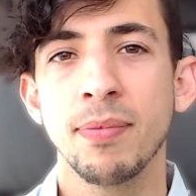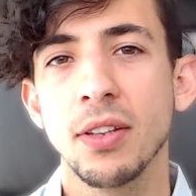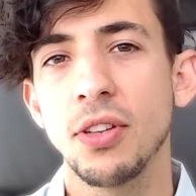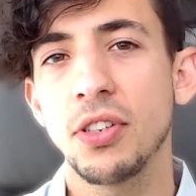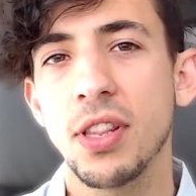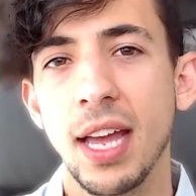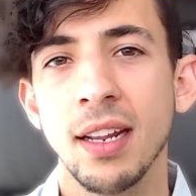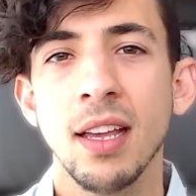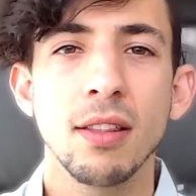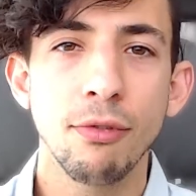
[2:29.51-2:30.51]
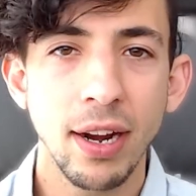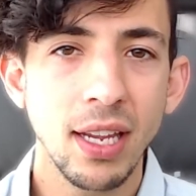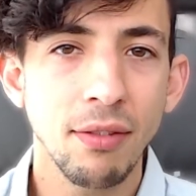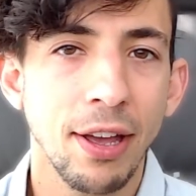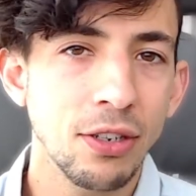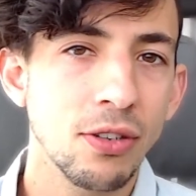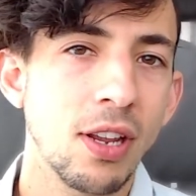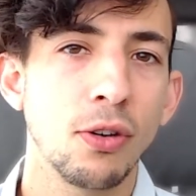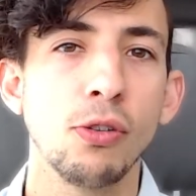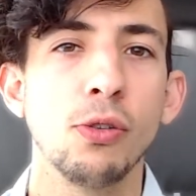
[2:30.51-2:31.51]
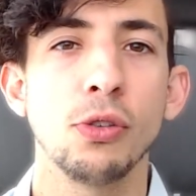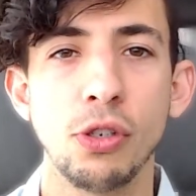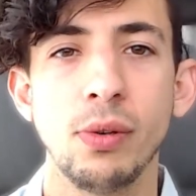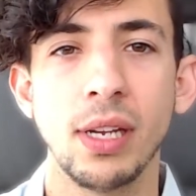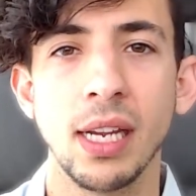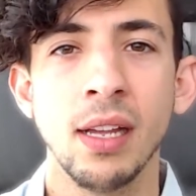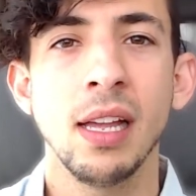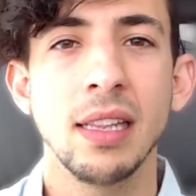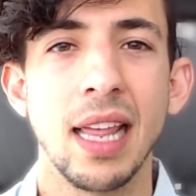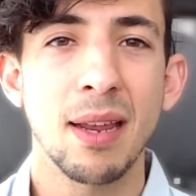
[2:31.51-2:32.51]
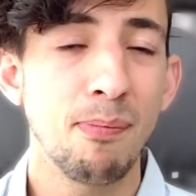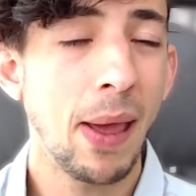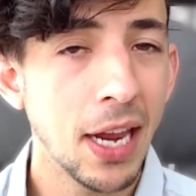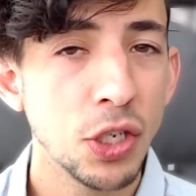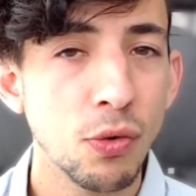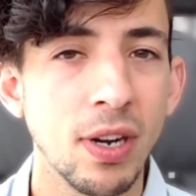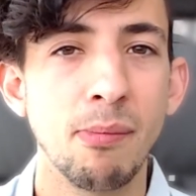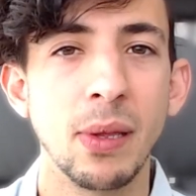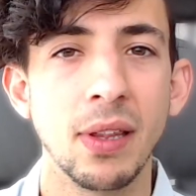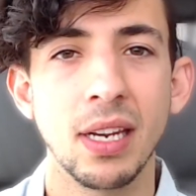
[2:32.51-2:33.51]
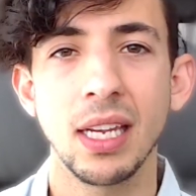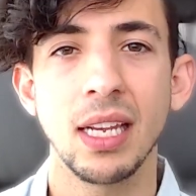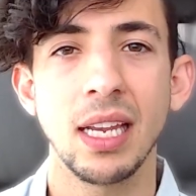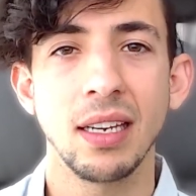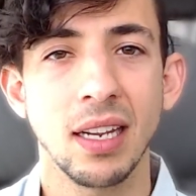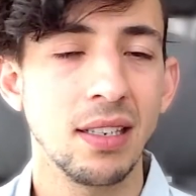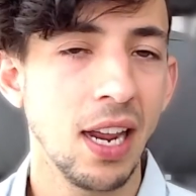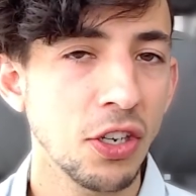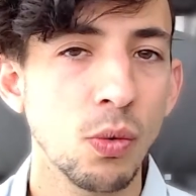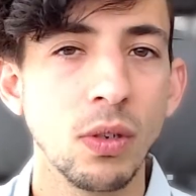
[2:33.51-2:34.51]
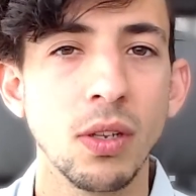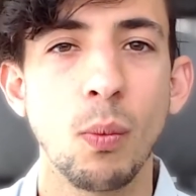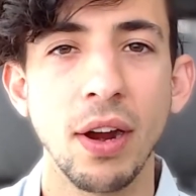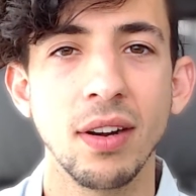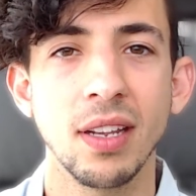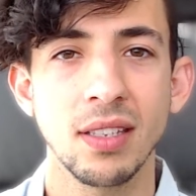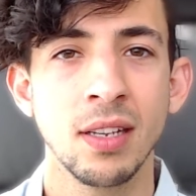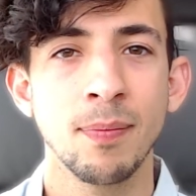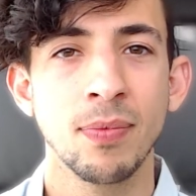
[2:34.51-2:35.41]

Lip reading: such that the ranking factors that Google is doing, like page readability and contextual awareness,